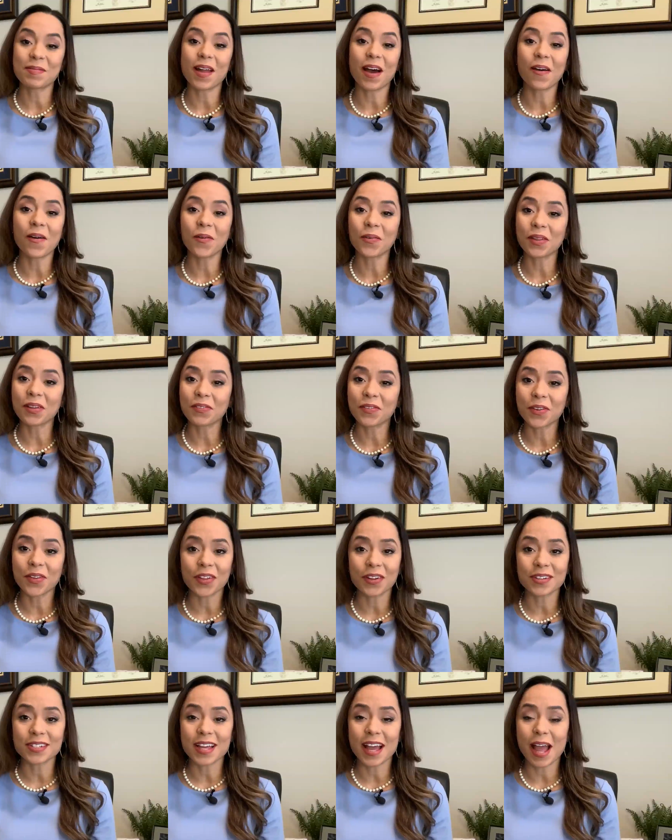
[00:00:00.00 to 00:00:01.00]
them not only for
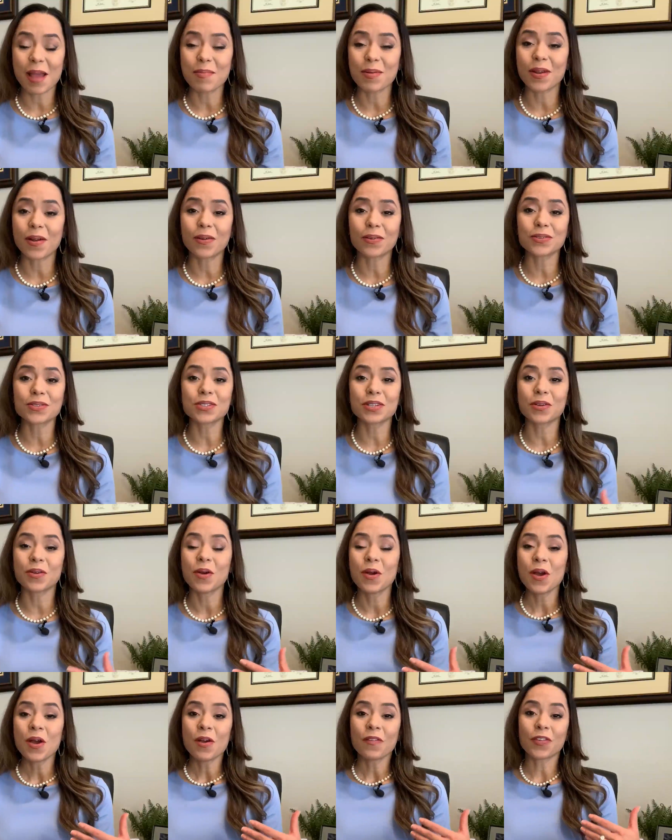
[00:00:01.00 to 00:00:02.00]
their time, but also
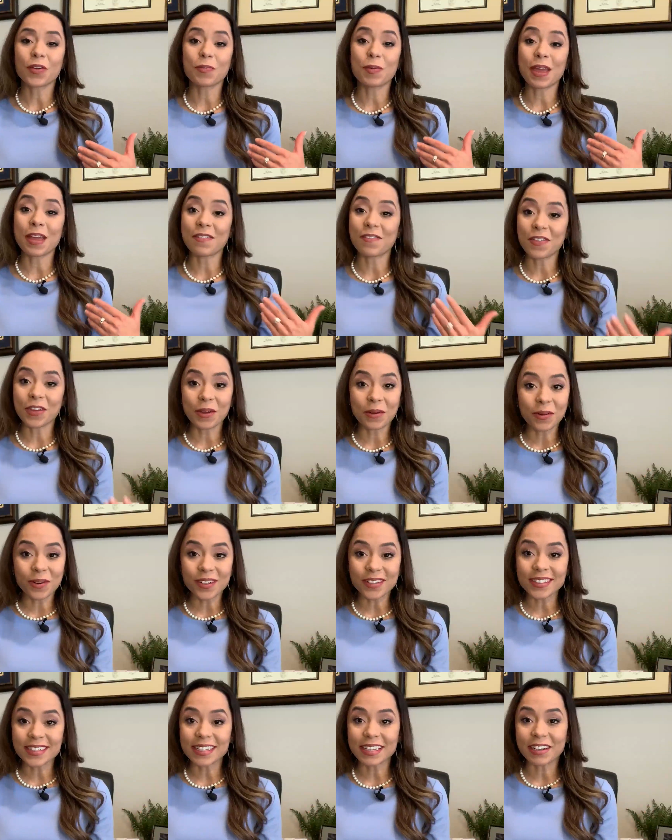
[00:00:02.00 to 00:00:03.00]
for being
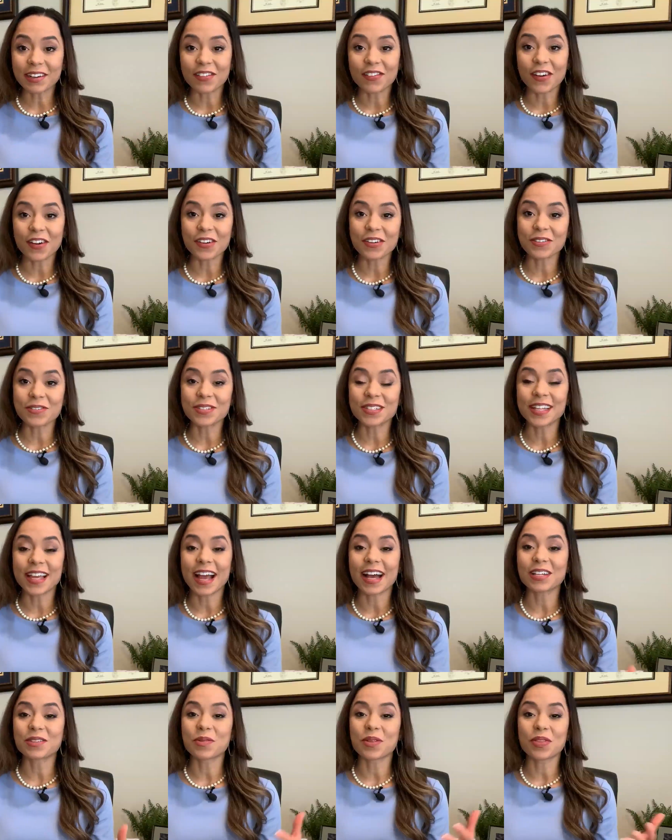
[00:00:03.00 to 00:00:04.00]
viewers here of our
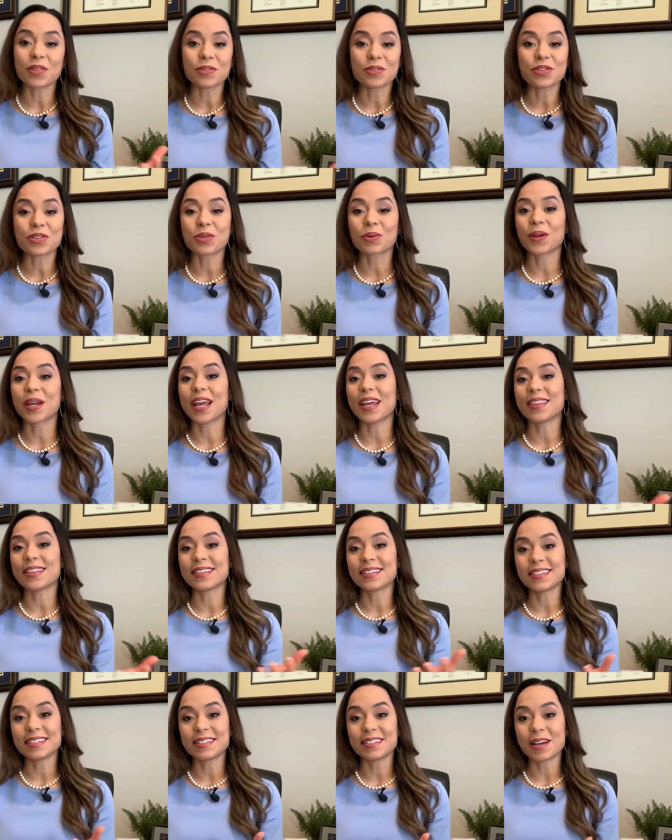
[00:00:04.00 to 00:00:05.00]
newscast with News 3 and
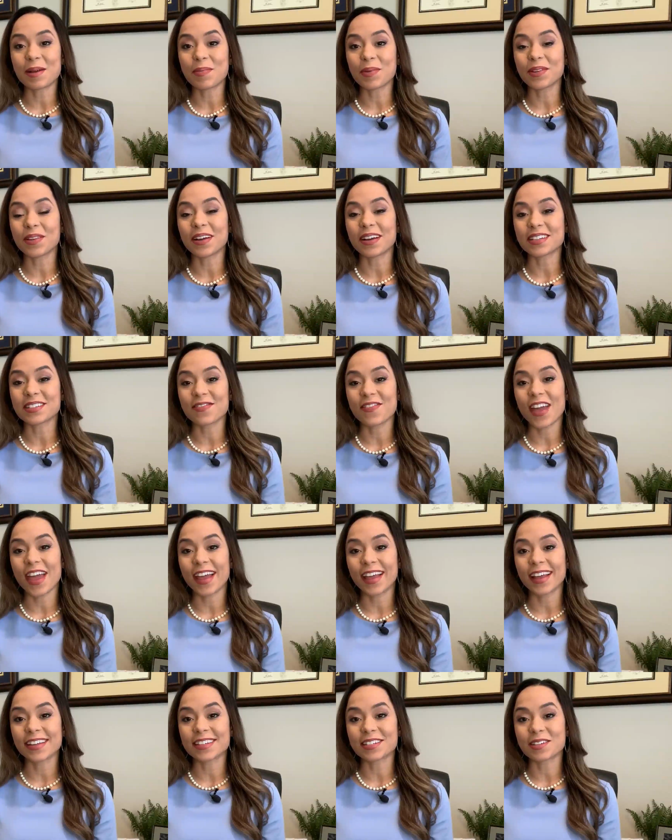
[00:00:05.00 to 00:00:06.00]
the CW Las
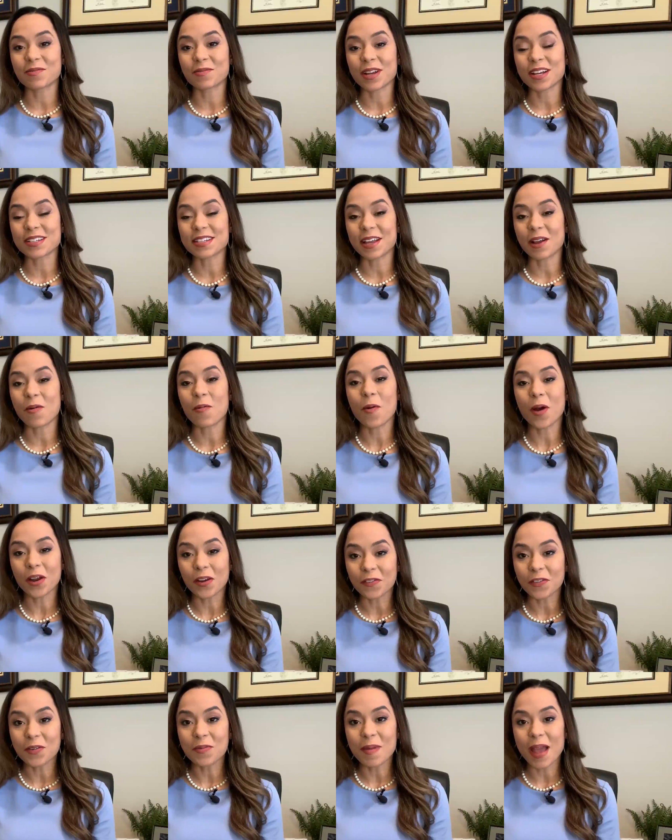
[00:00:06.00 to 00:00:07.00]
Vegas and raising a
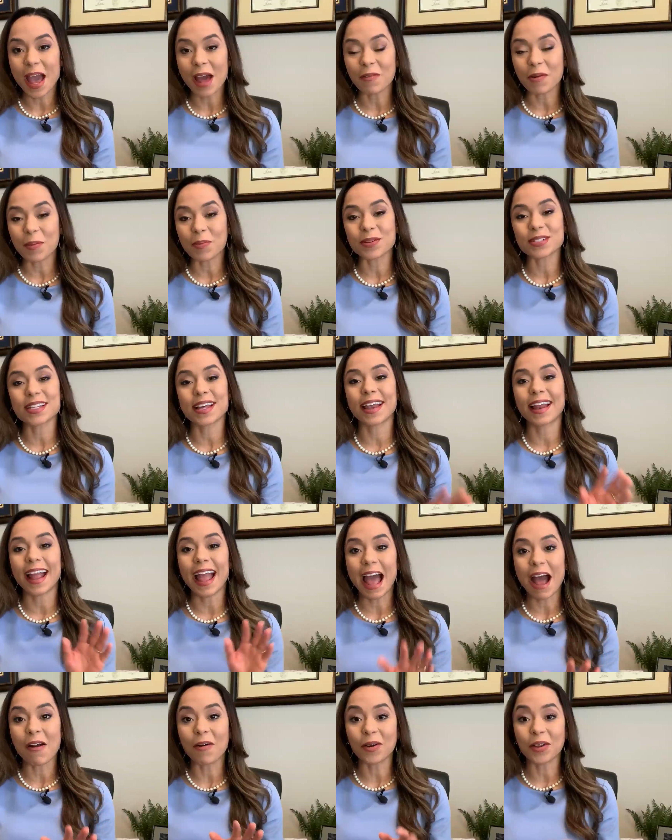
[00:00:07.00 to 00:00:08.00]
wonderful man representing
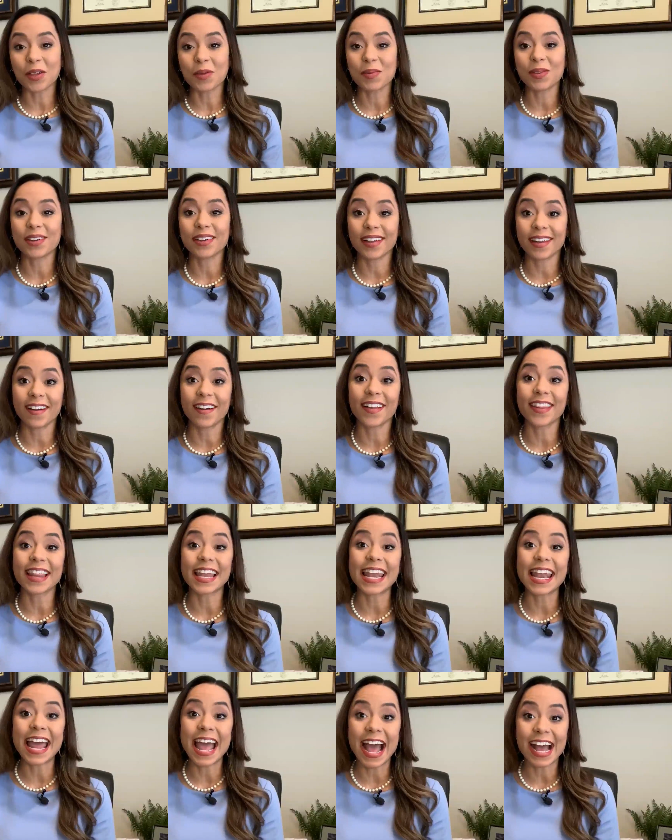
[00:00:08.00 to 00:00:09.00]
our community on the
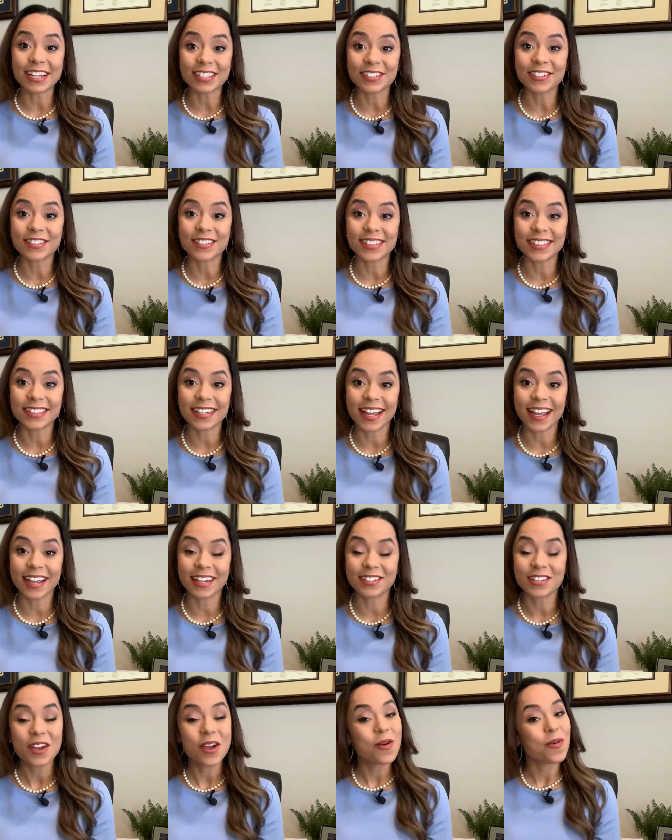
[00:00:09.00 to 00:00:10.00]
national
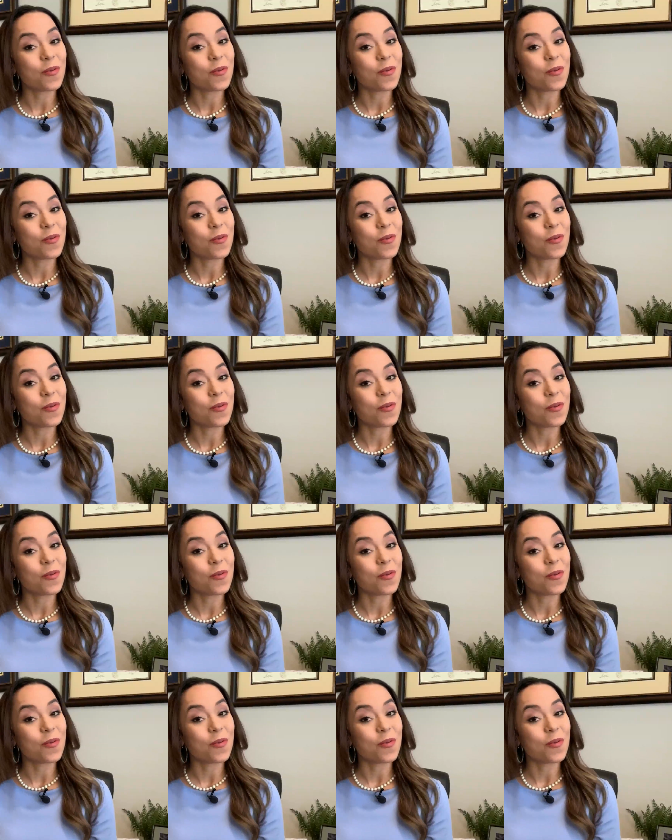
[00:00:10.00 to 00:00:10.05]
stage,